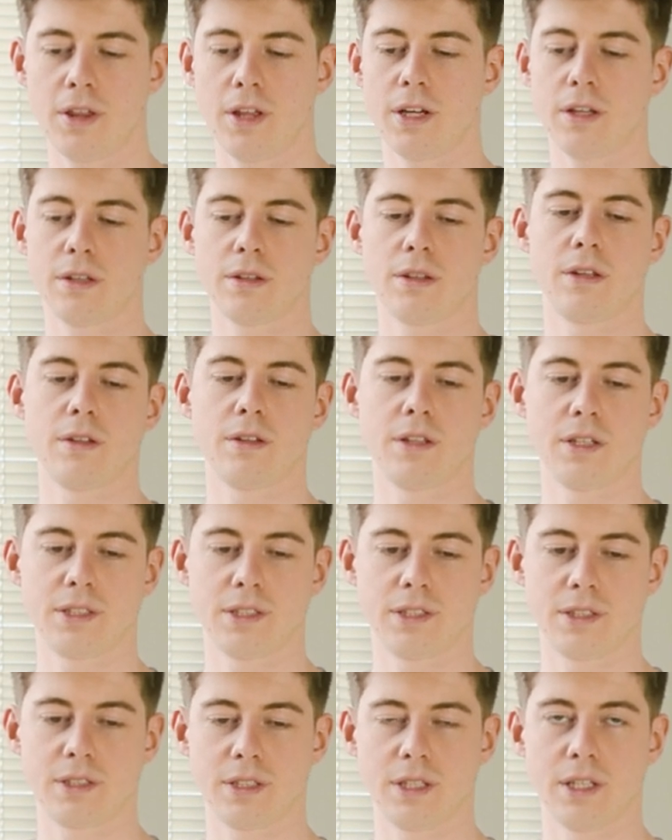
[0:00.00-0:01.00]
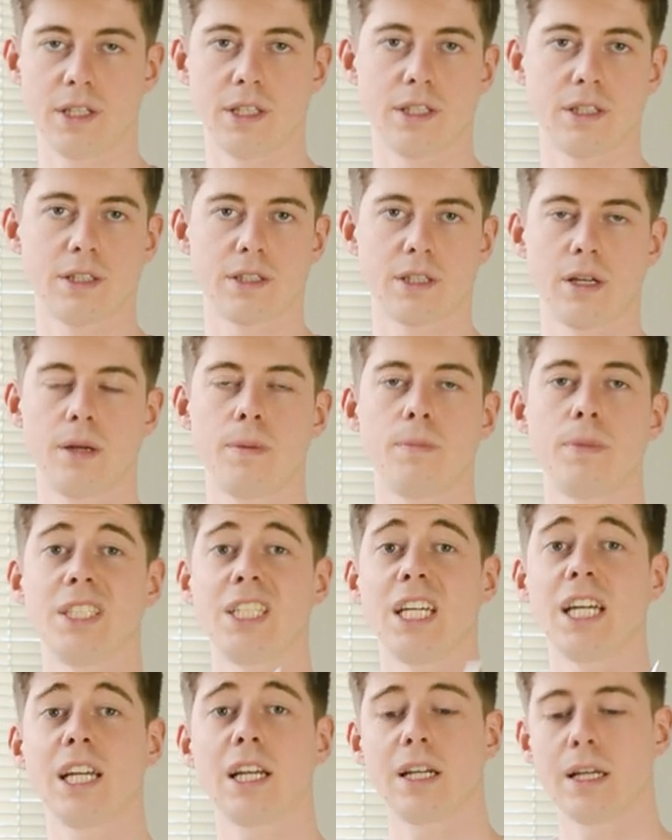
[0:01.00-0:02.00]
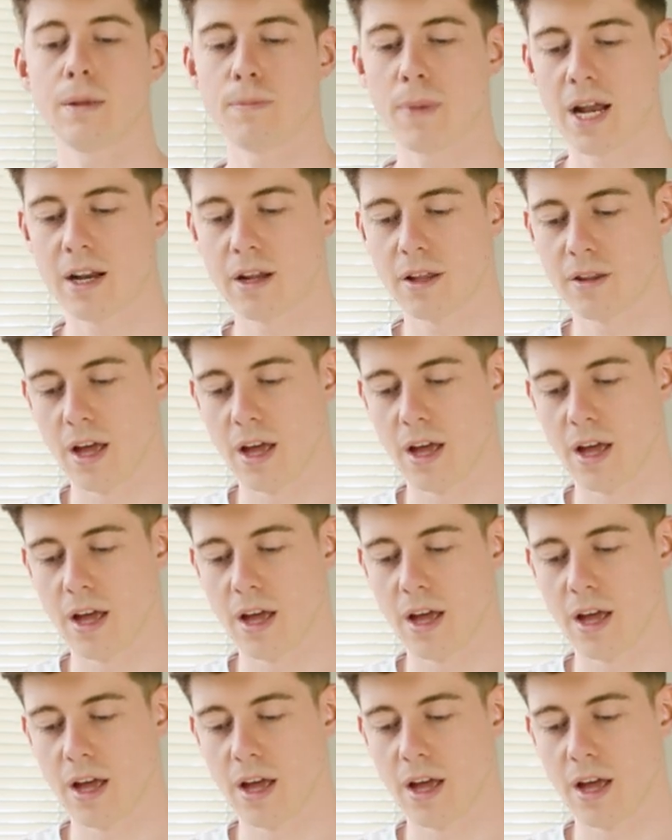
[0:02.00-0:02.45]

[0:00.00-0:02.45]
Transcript: think that this is particularly better